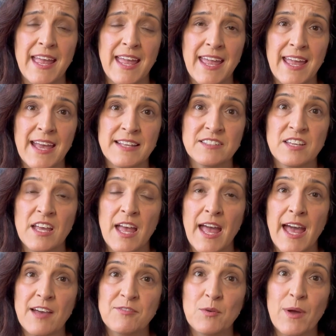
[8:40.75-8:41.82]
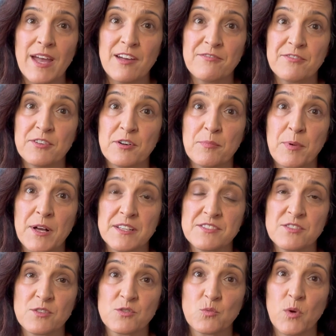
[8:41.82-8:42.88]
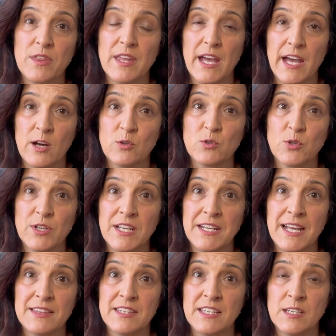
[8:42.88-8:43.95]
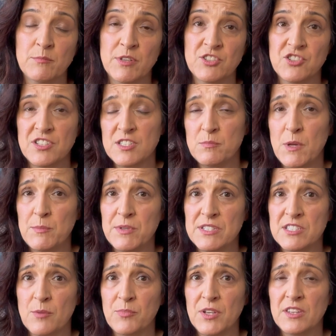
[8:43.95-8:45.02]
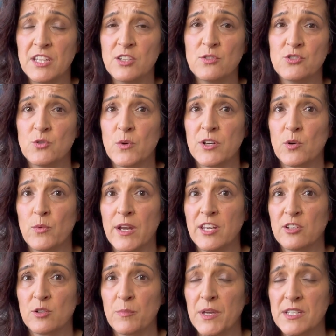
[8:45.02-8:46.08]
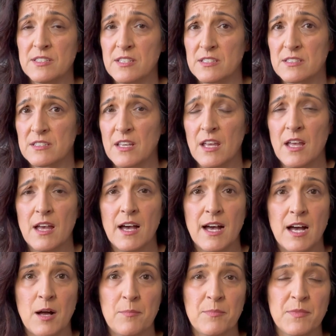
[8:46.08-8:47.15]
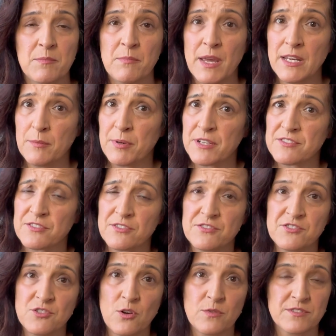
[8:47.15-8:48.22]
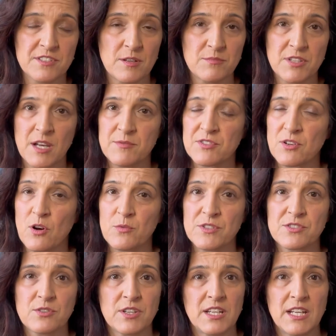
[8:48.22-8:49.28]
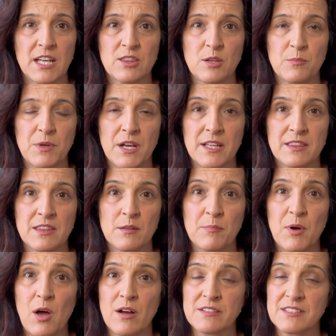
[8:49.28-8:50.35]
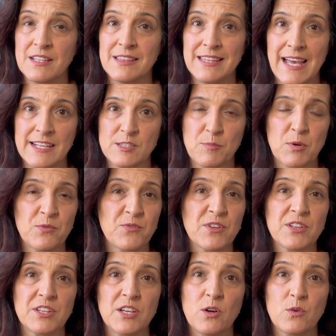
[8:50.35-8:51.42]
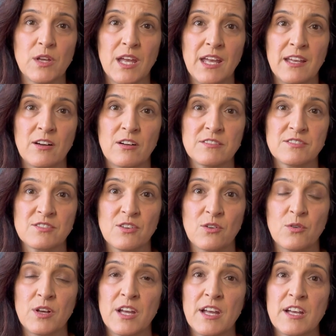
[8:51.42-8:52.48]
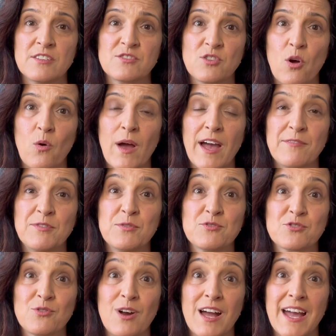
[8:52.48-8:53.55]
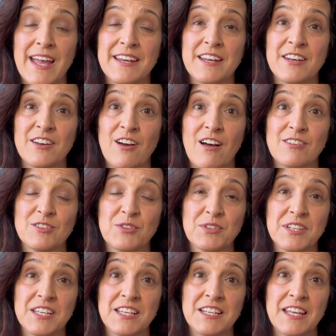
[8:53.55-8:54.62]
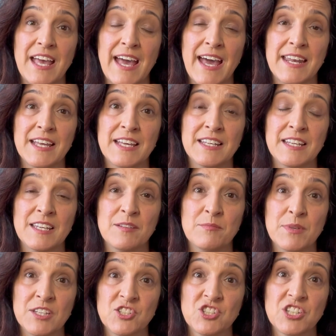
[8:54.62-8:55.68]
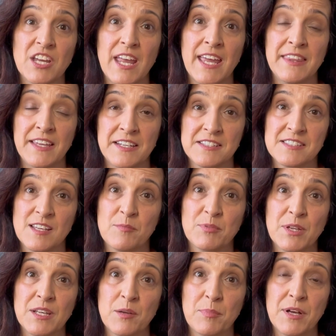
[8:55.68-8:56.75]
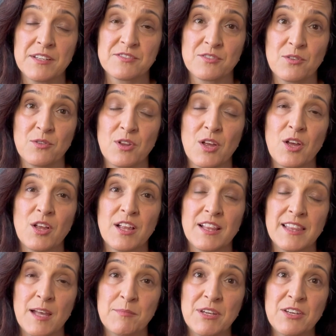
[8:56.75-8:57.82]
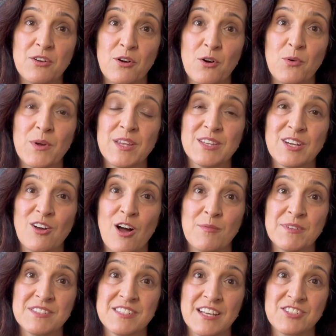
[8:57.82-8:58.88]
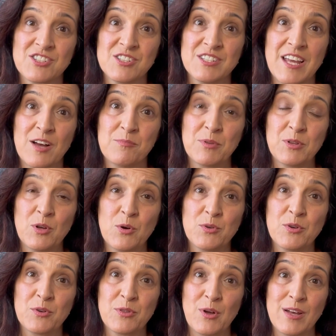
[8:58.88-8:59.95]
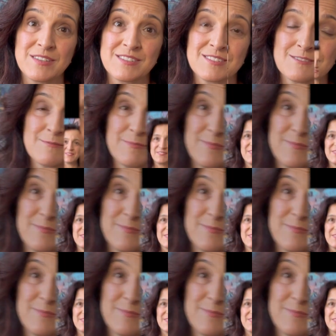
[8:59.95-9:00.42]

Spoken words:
And have you ever puzzled without looking at the image? This may be something that you do on a regular basis. Many puzzlers don't. Sometimes they're always looking at the box, and that's perfectly okay also. So have you tried not looking at an image and then assembling a puzzle? Let me know in the comment section down below your thoughts.